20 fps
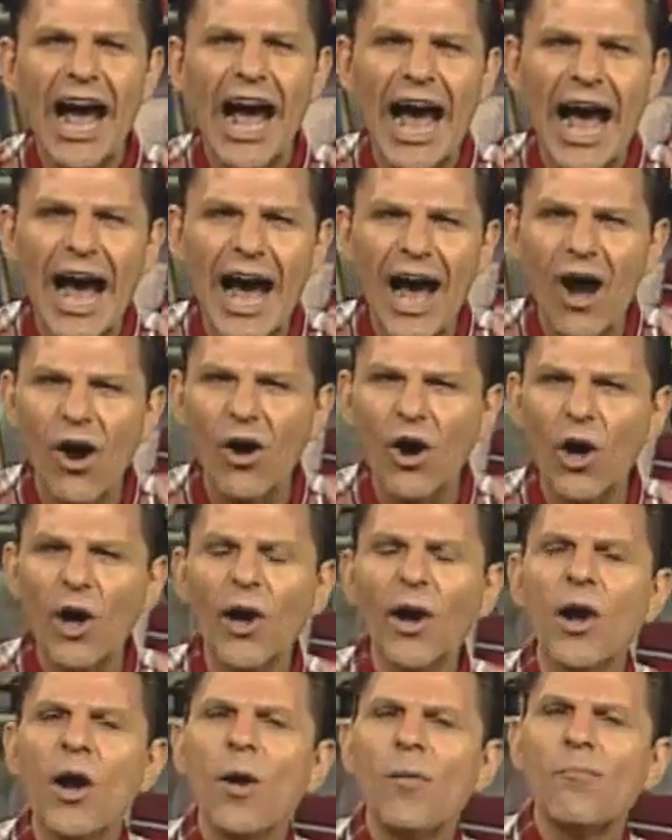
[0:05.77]

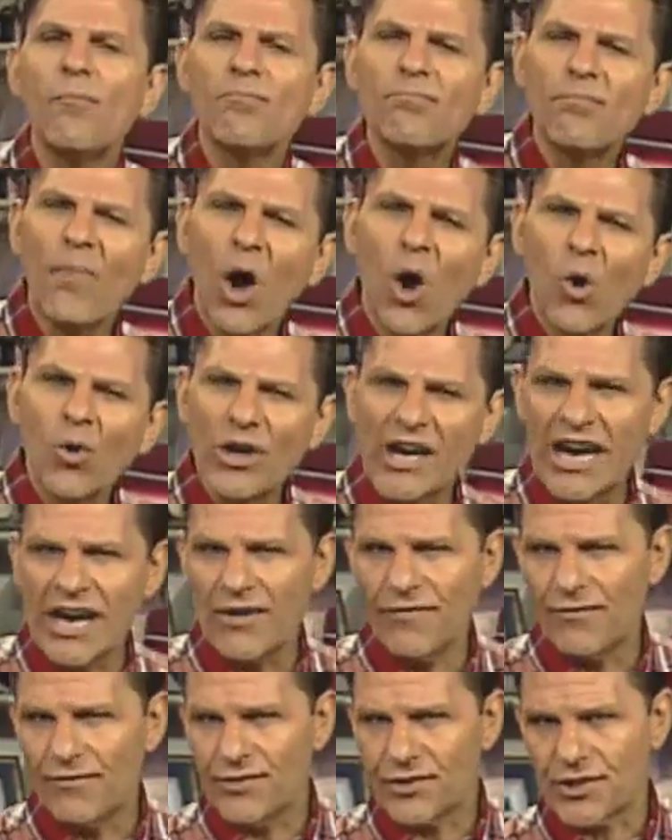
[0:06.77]
our
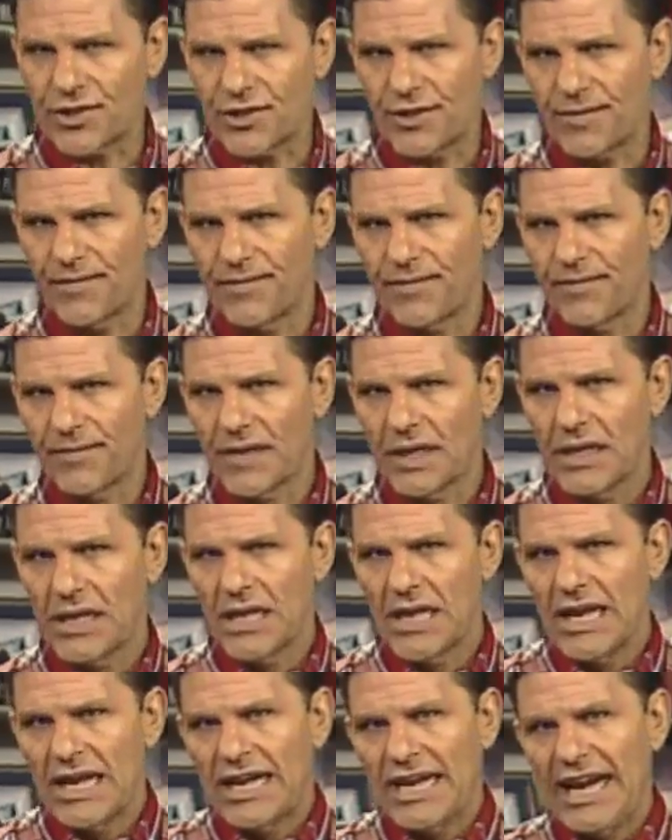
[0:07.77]
motives
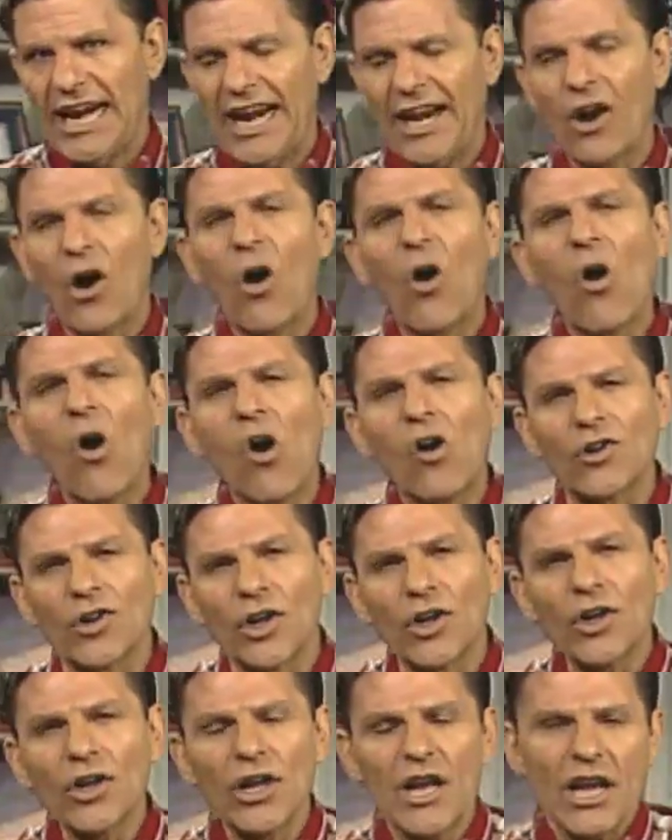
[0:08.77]
in
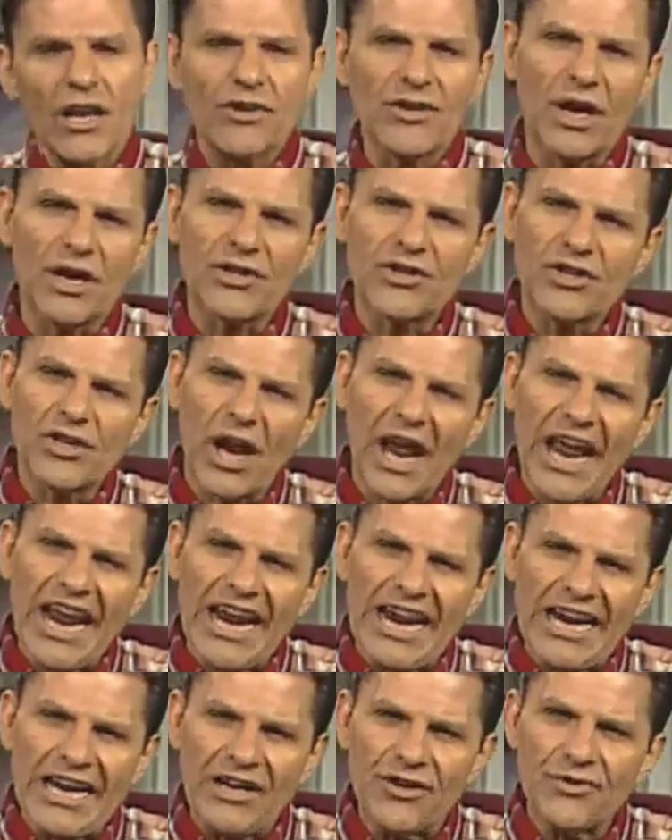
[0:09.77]
order to
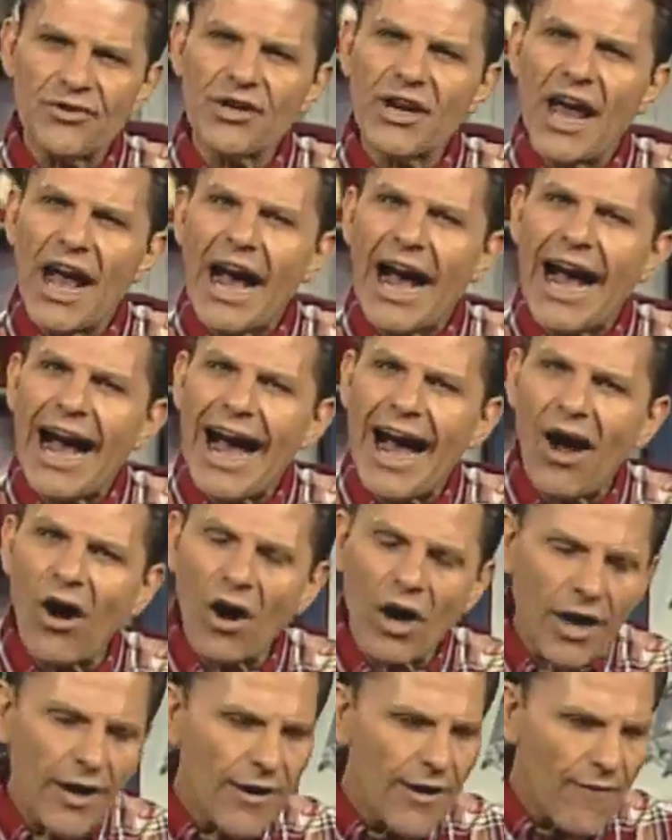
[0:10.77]
change
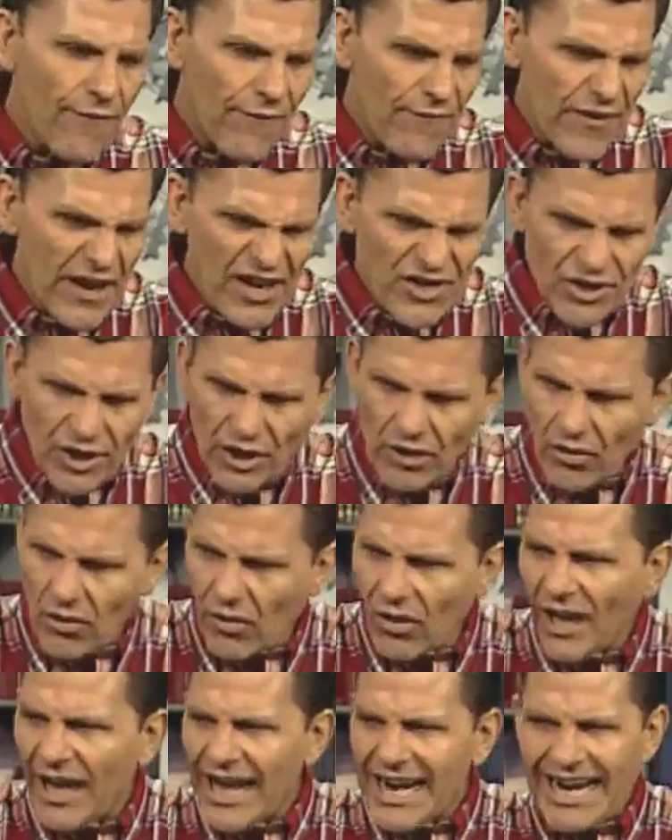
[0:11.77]
our
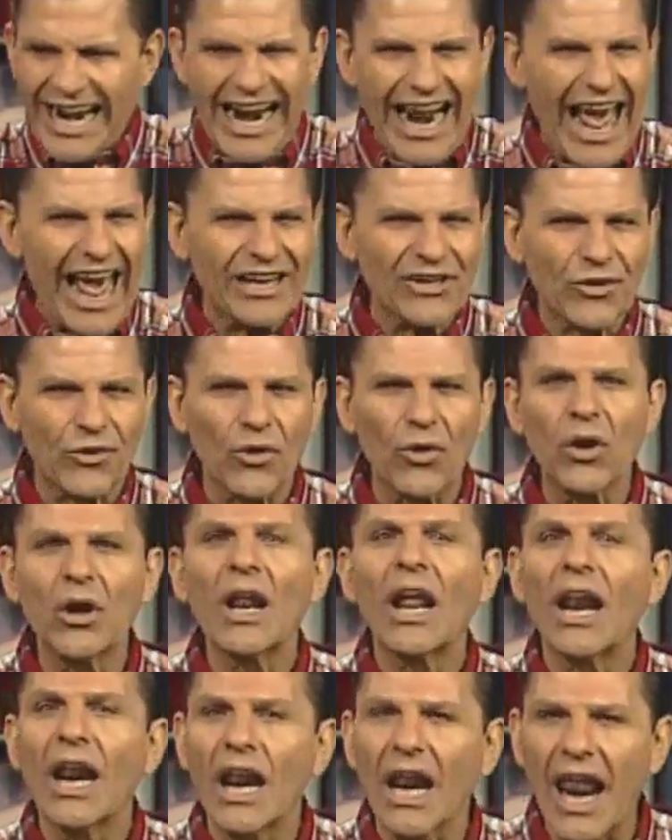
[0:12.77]
physical,
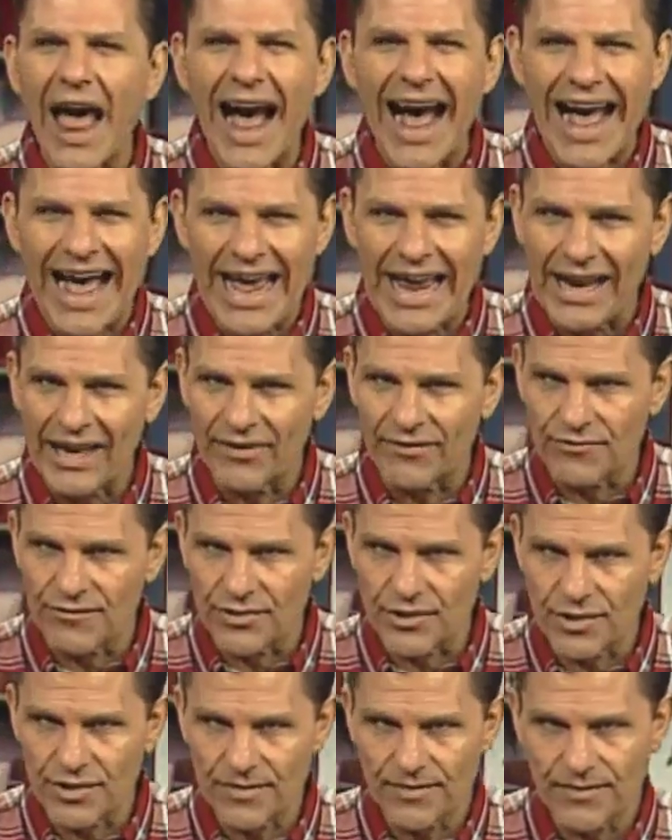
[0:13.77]
natural
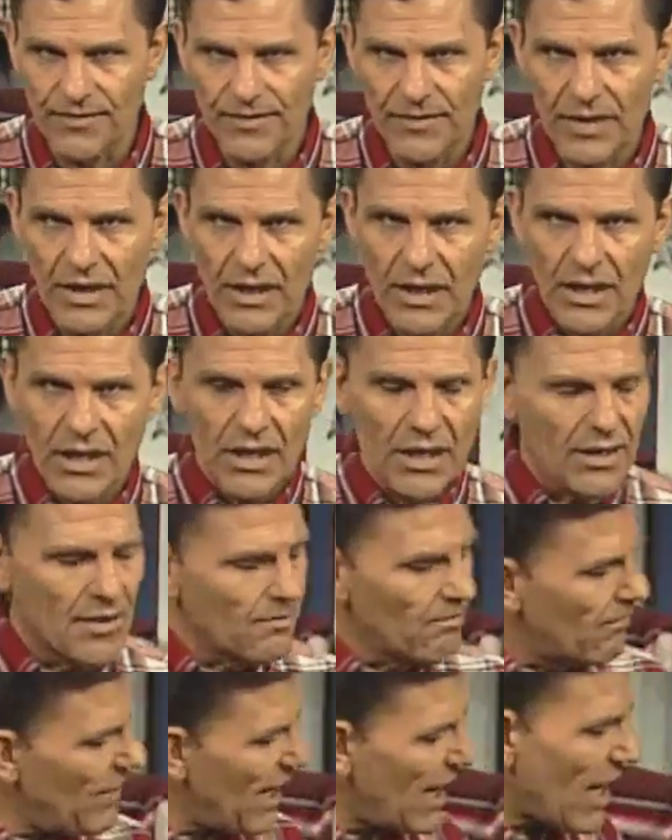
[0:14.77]
lives.
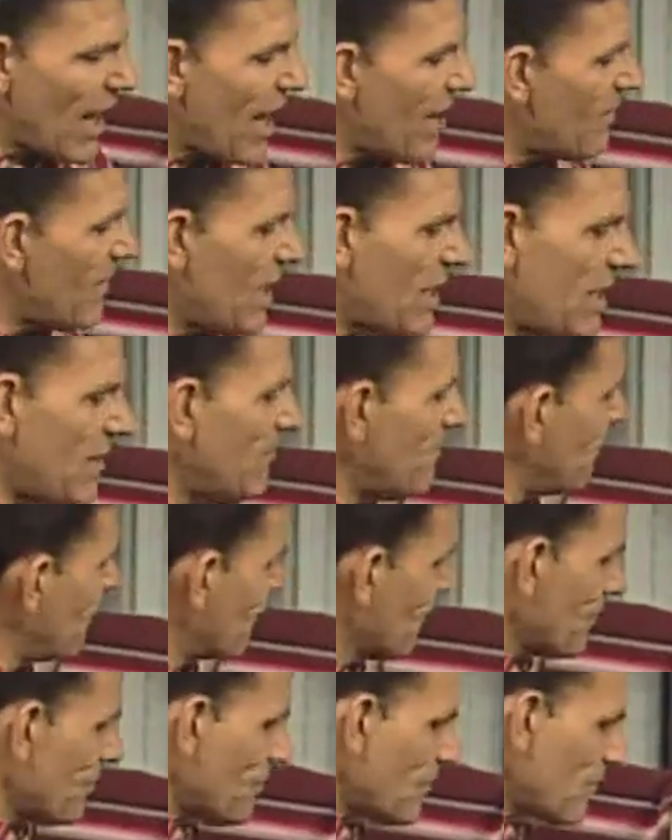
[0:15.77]
Man, I mean,
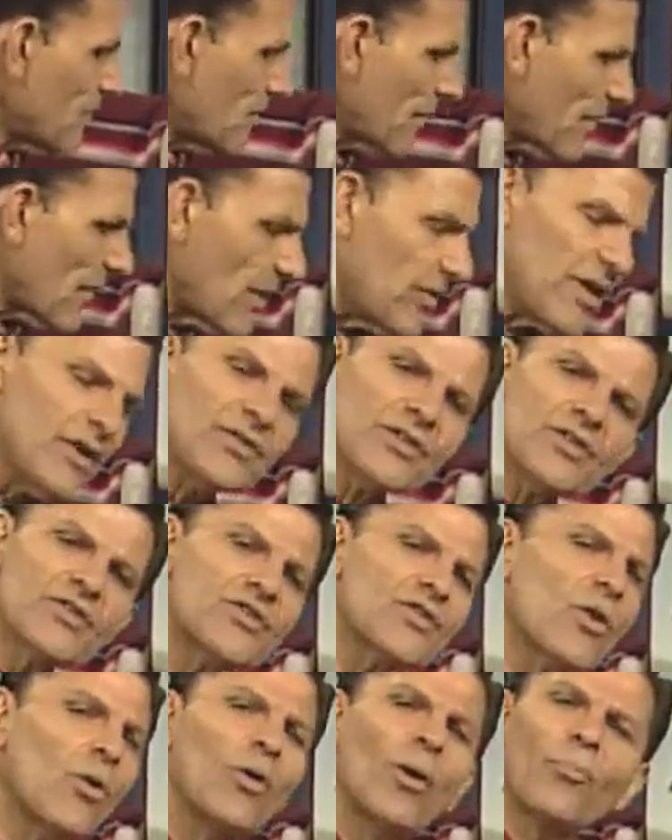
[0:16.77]
this is
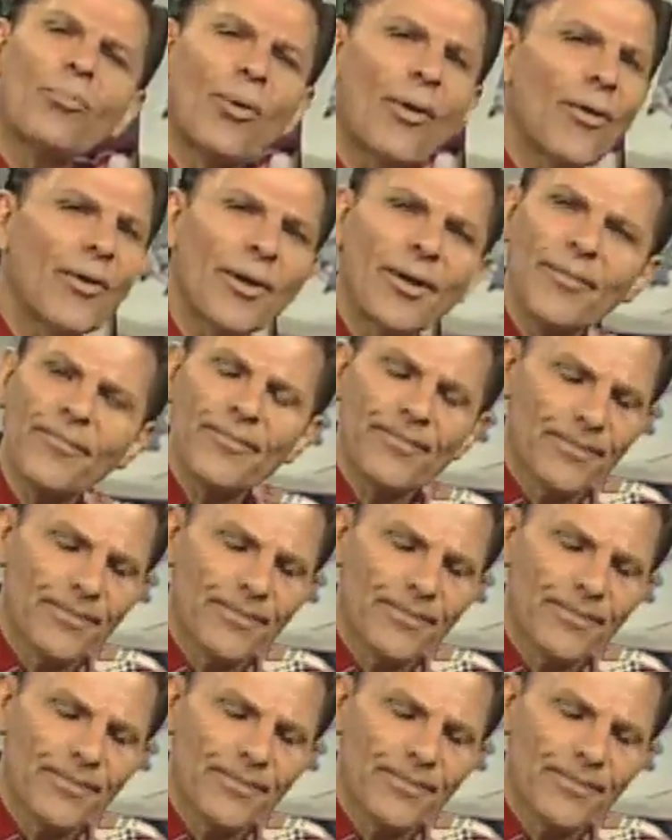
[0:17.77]
so important.